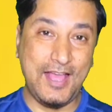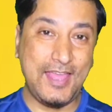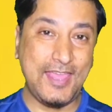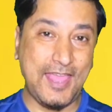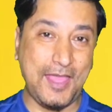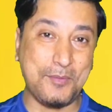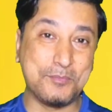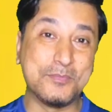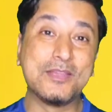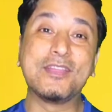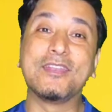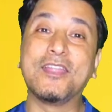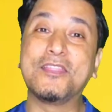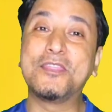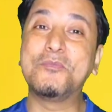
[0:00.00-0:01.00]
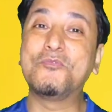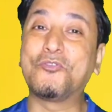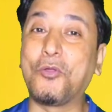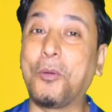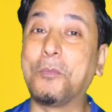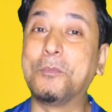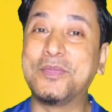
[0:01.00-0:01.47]
I am Nadeem
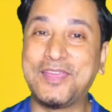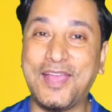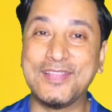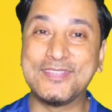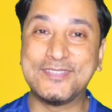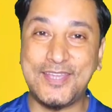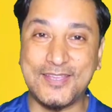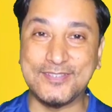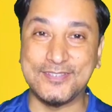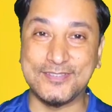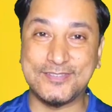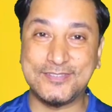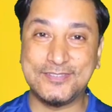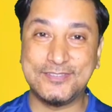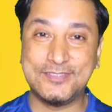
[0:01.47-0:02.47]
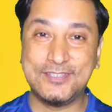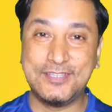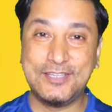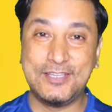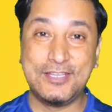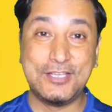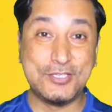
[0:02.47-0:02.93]
from Mikhail's Digest.
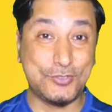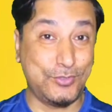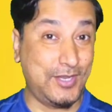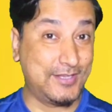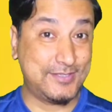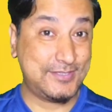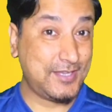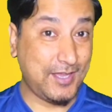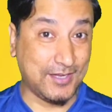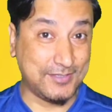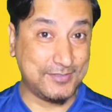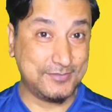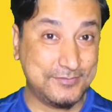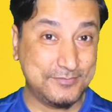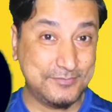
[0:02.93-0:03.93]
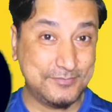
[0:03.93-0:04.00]
So let's start.